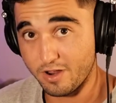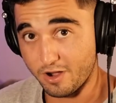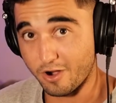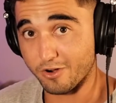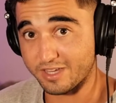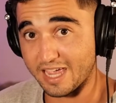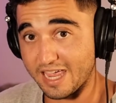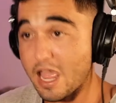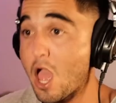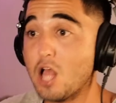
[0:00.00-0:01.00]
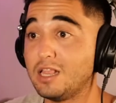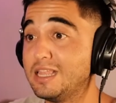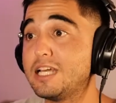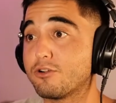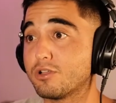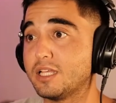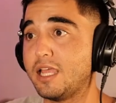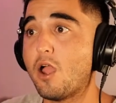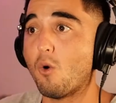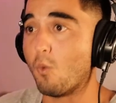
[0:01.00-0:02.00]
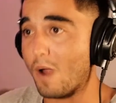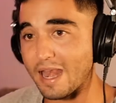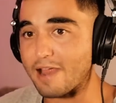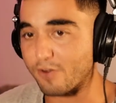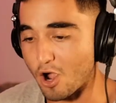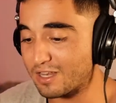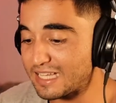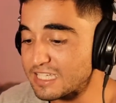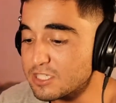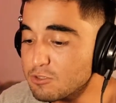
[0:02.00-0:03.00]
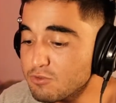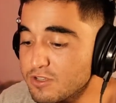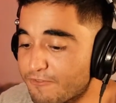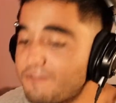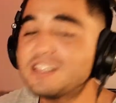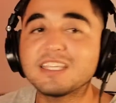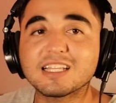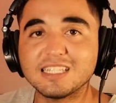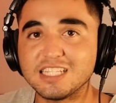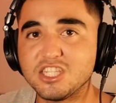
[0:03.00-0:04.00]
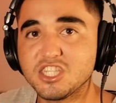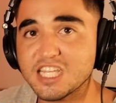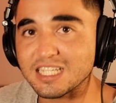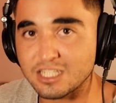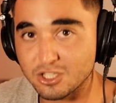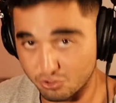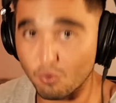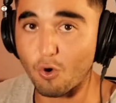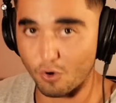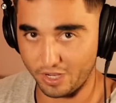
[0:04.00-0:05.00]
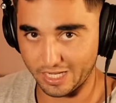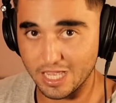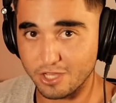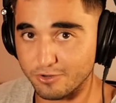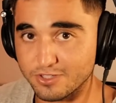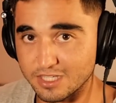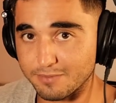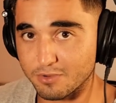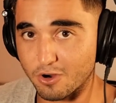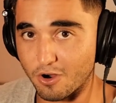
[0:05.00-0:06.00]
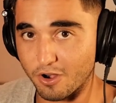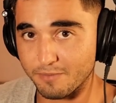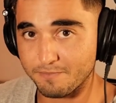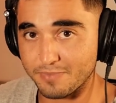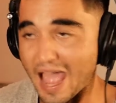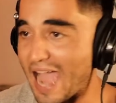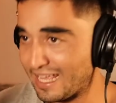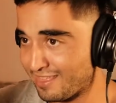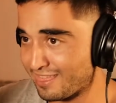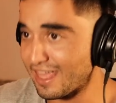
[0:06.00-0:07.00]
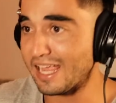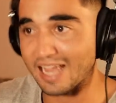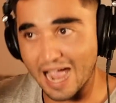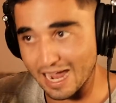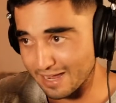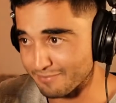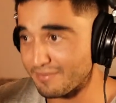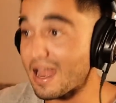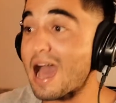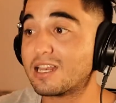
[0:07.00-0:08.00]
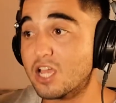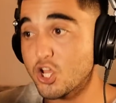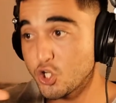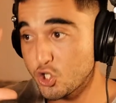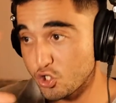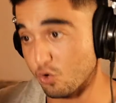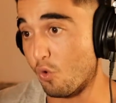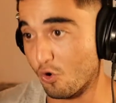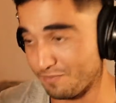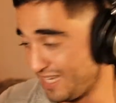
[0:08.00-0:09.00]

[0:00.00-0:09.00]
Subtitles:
Okay? Literally whenever. Unless you physically destroy your SIM card. I think. I am not sure.